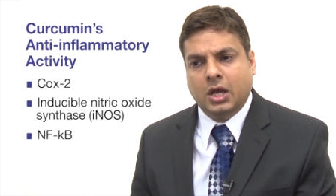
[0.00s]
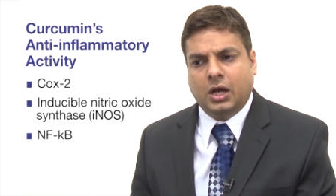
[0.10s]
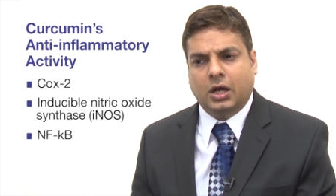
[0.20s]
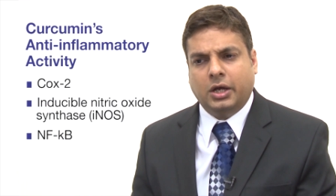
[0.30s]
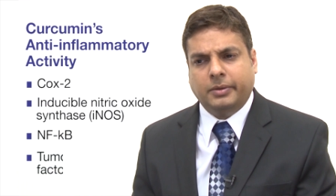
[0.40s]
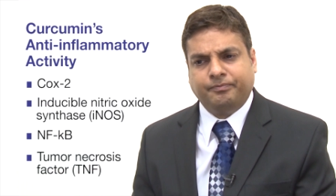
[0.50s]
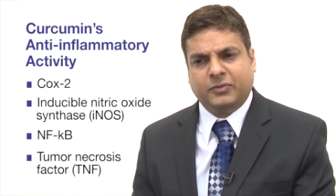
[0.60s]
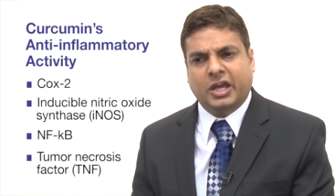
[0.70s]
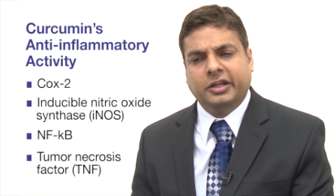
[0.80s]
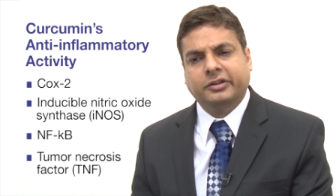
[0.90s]
Uh,
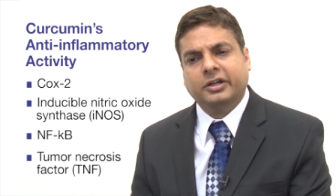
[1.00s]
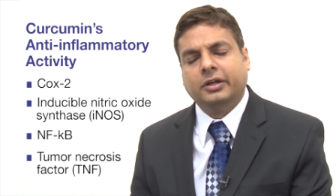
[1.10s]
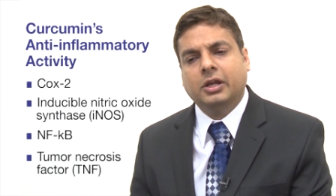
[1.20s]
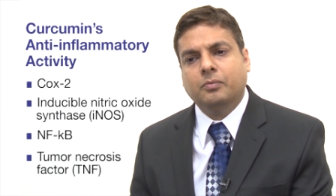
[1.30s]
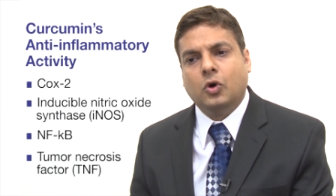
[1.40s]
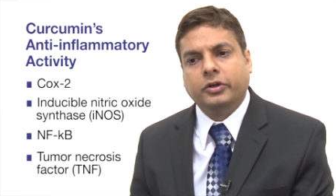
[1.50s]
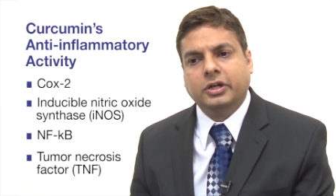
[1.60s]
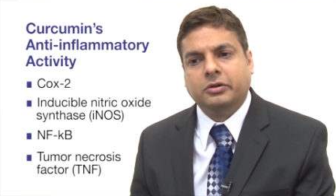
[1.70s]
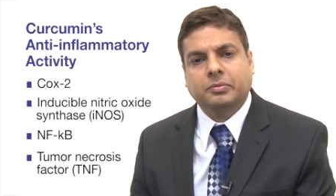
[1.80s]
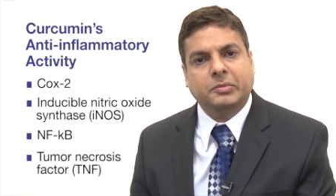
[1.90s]
another
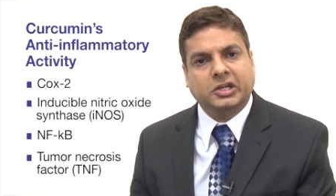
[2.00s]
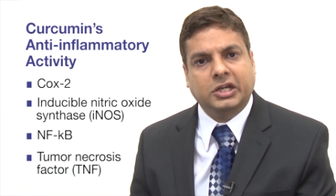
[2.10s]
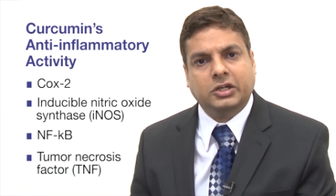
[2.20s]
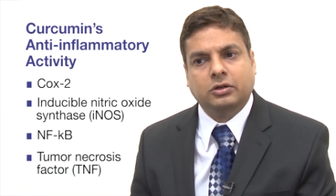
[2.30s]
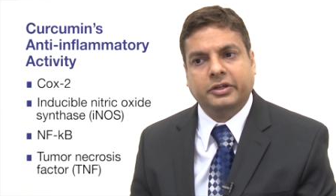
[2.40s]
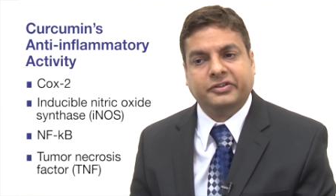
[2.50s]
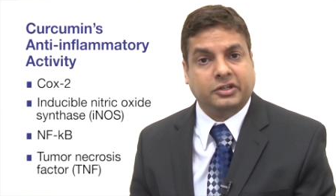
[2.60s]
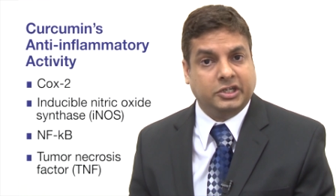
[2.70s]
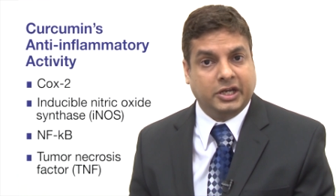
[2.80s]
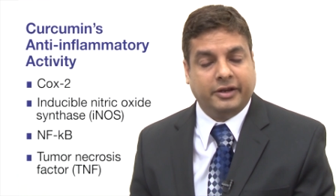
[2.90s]
important mediator is
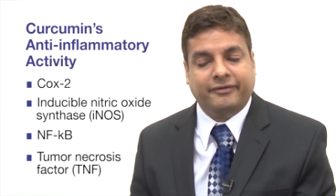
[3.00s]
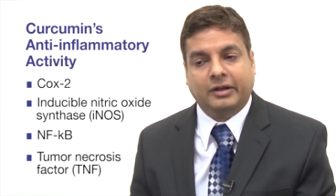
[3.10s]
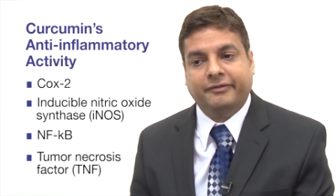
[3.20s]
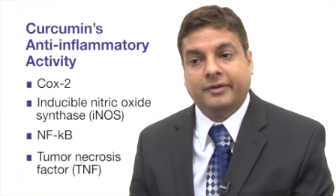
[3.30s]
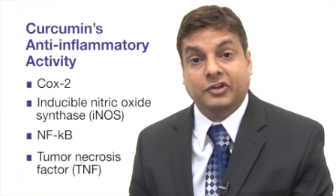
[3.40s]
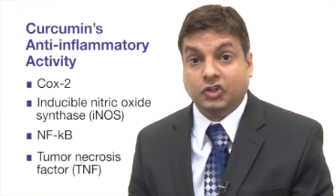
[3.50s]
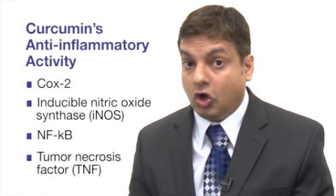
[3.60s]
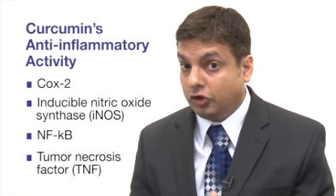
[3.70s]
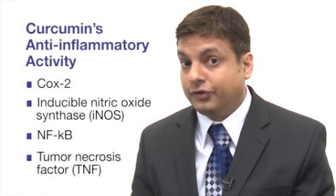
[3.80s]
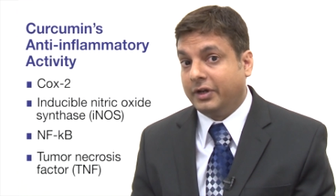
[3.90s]
the TNF-alpha, which
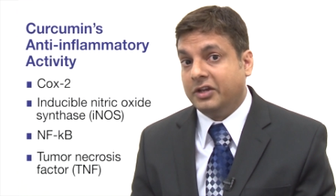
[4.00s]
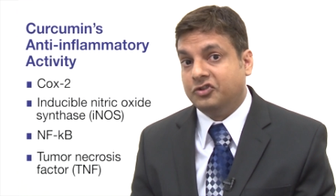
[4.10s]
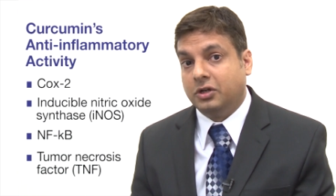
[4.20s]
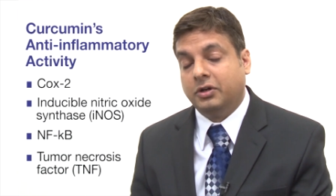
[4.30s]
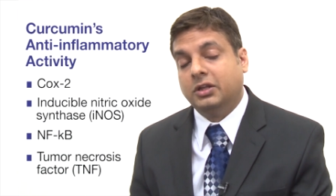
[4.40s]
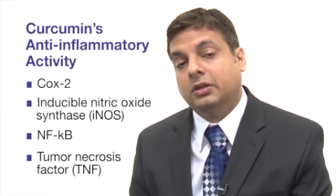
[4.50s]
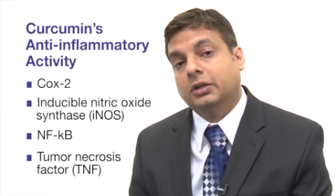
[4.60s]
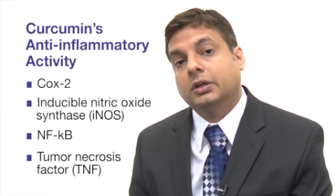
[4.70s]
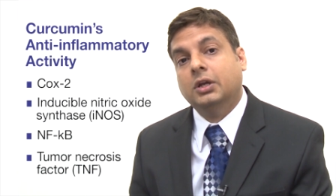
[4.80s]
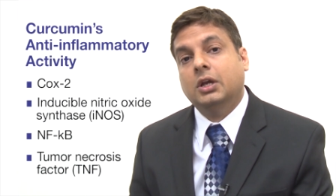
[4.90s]
also can generate
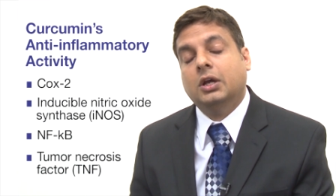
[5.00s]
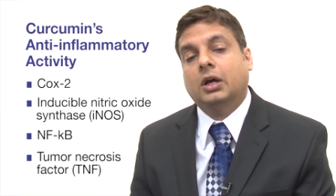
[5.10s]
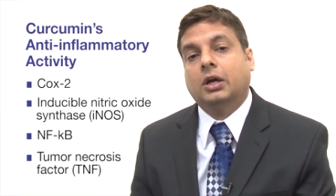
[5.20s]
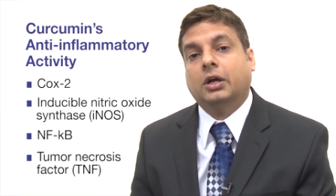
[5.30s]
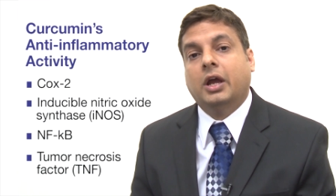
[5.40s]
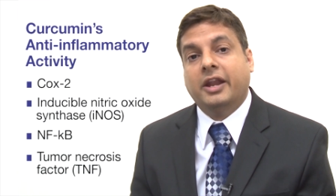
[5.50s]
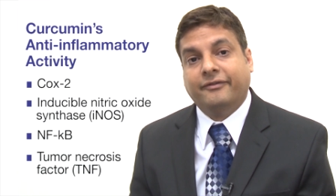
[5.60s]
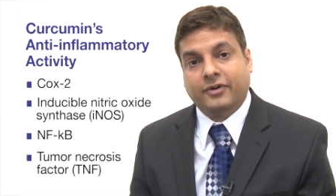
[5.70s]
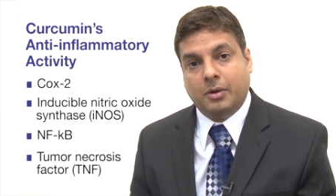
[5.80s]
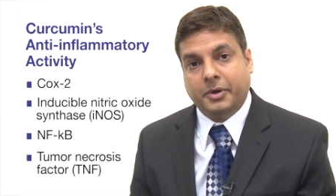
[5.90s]
the uh,
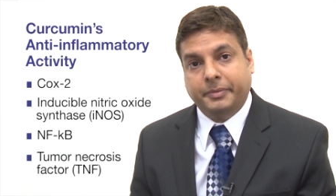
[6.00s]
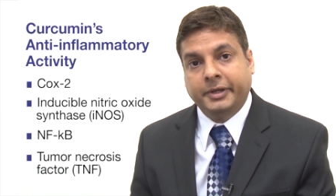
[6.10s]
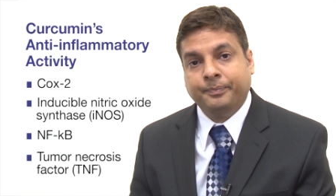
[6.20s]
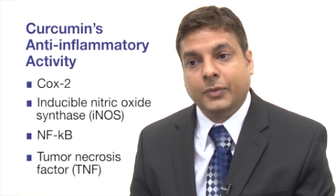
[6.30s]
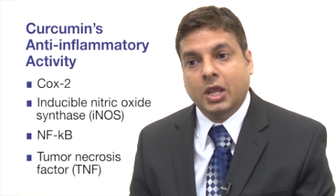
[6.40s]
NF-kappa B.